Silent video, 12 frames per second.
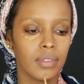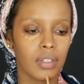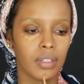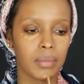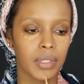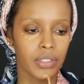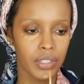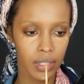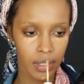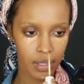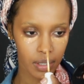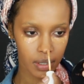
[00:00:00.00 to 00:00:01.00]
And on my
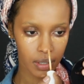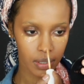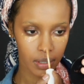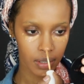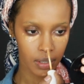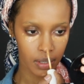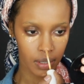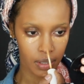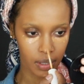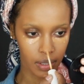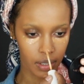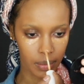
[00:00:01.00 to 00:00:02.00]
chin,
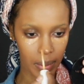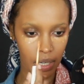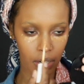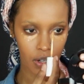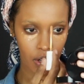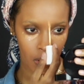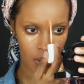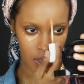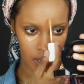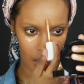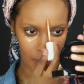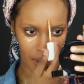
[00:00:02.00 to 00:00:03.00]
and on my
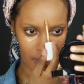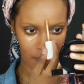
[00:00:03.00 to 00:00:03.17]
nose, and my